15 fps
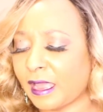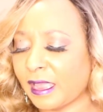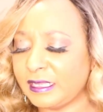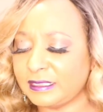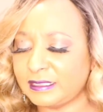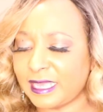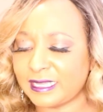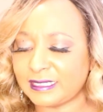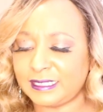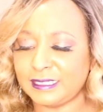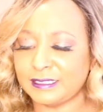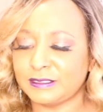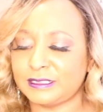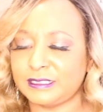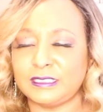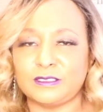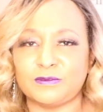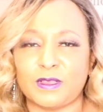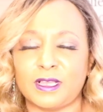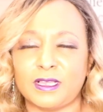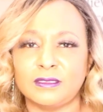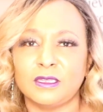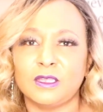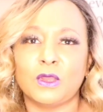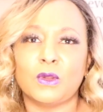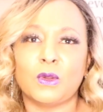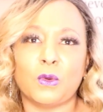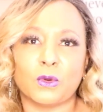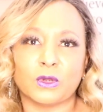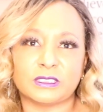is that TLC's fault?
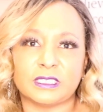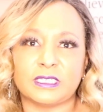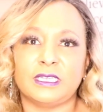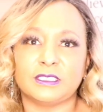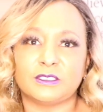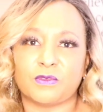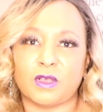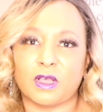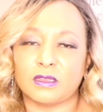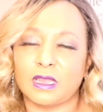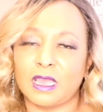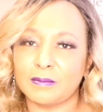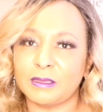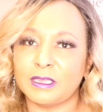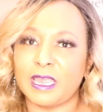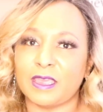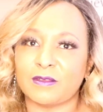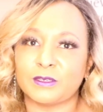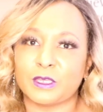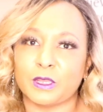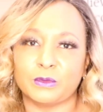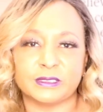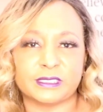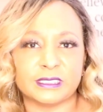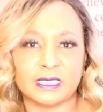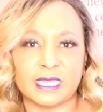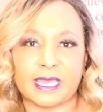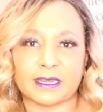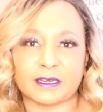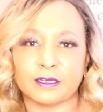Or is it his fault? I'm going to have to go with the
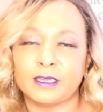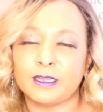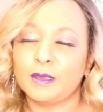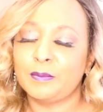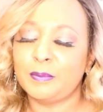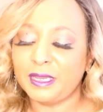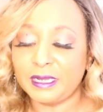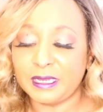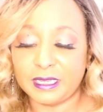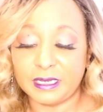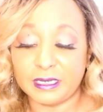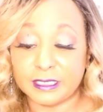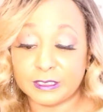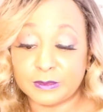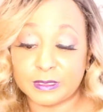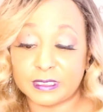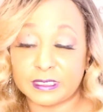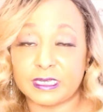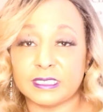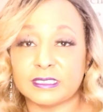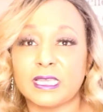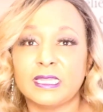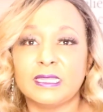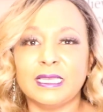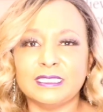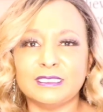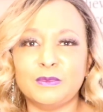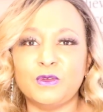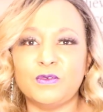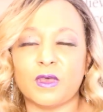latter. But it is what it is.
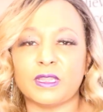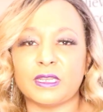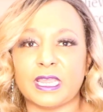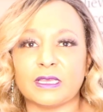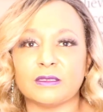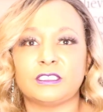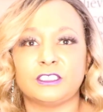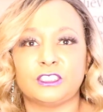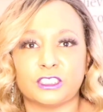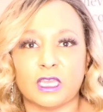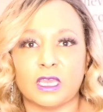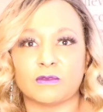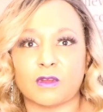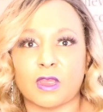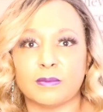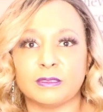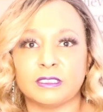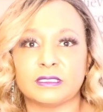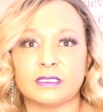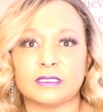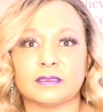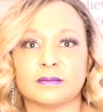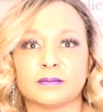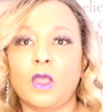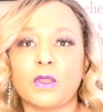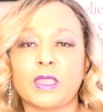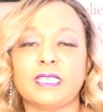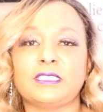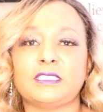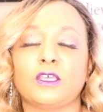Let's move on now to Shaun Robinson.
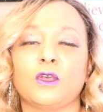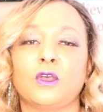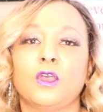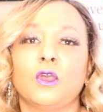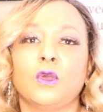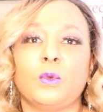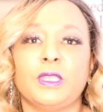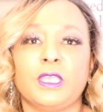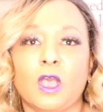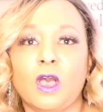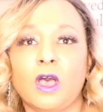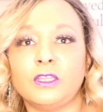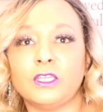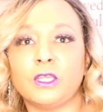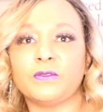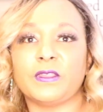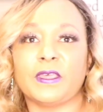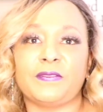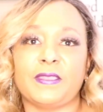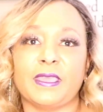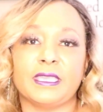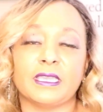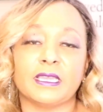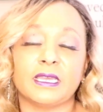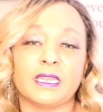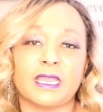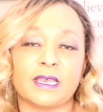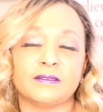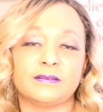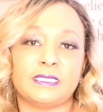Okay, so we all know that they
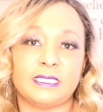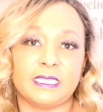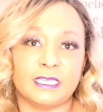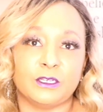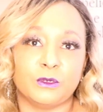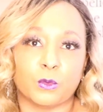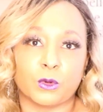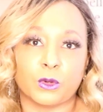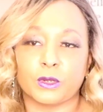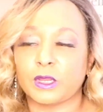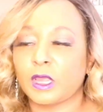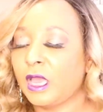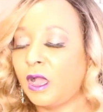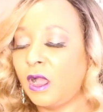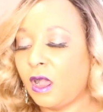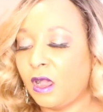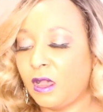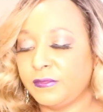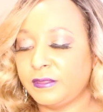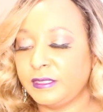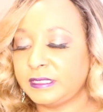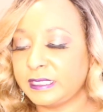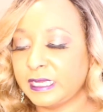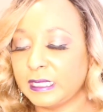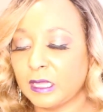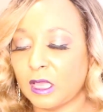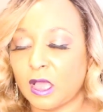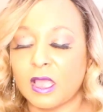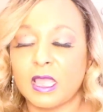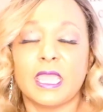cut out the N-word on the
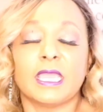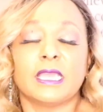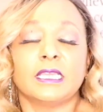tell-all.